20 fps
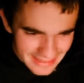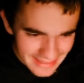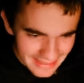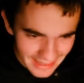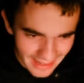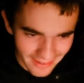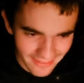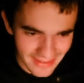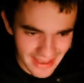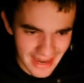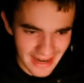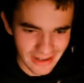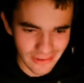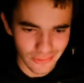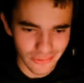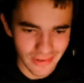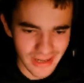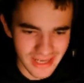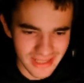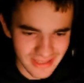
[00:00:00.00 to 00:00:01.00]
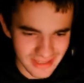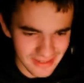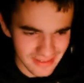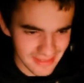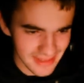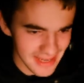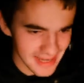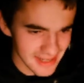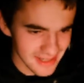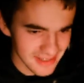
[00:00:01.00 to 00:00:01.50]
Oh yeah, always
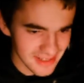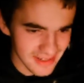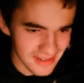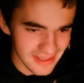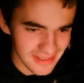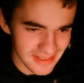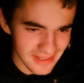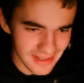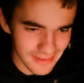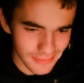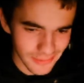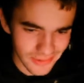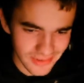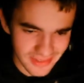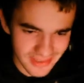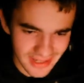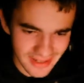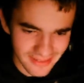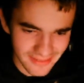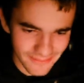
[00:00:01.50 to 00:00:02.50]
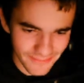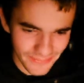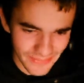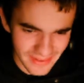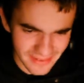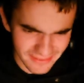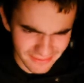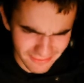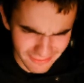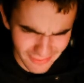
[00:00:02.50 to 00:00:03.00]
the innocent examples of.
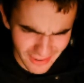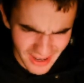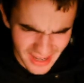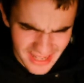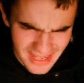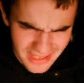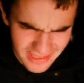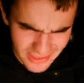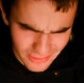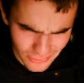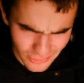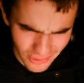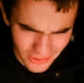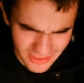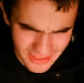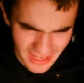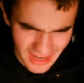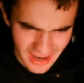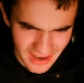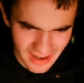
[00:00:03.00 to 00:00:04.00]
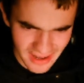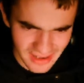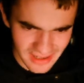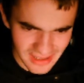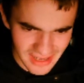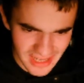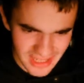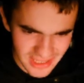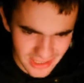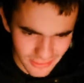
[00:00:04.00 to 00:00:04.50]
Why is Rosa a
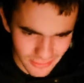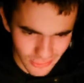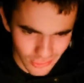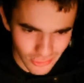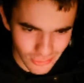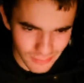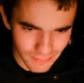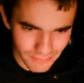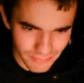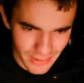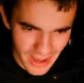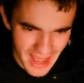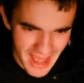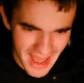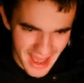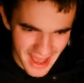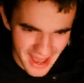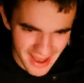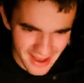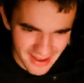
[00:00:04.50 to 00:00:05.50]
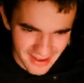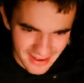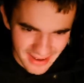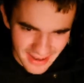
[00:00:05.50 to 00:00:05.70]
literal bear?